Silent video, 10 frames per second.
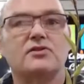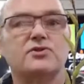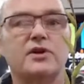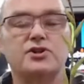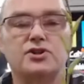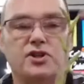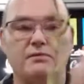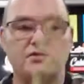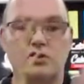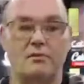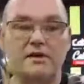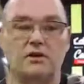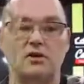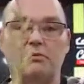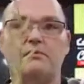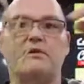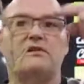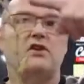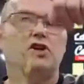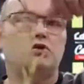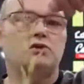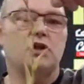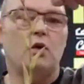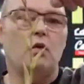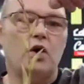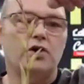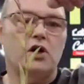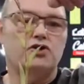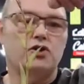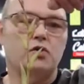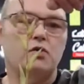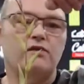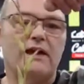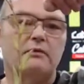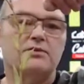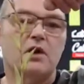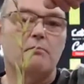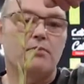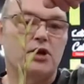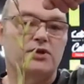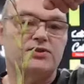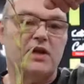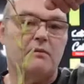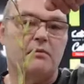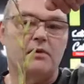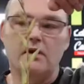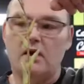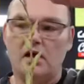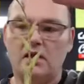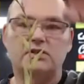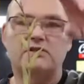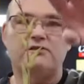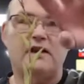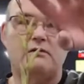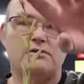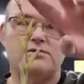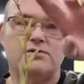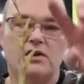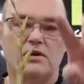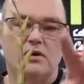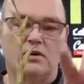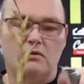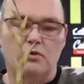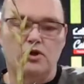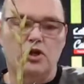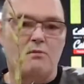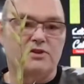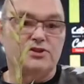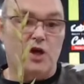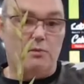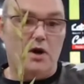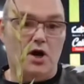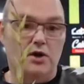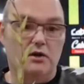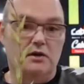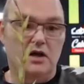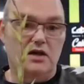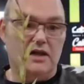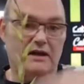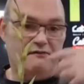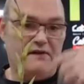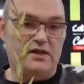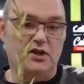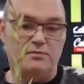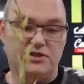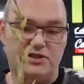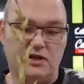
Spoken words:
So it just keeps coming and coming. But they've only usually got 1 or 2 flowers on per stem. A lot of the flowers would normally stop on, like a Phalaenopsis.